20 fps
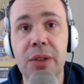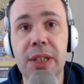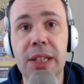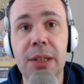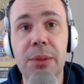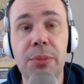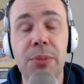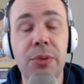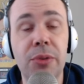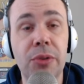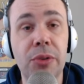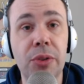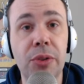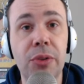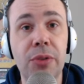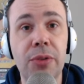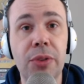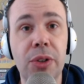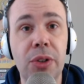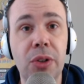
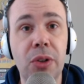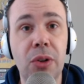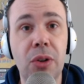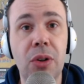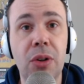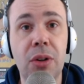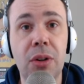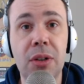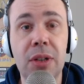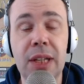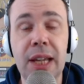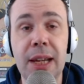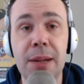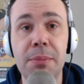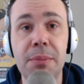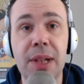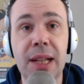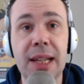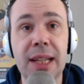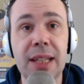improve your
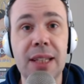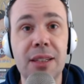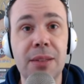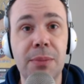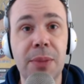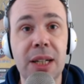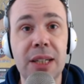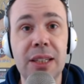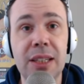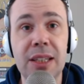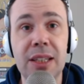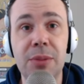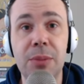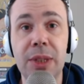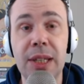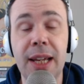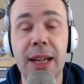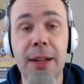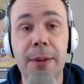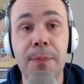gameplay as much as we
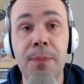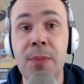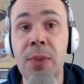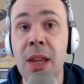can.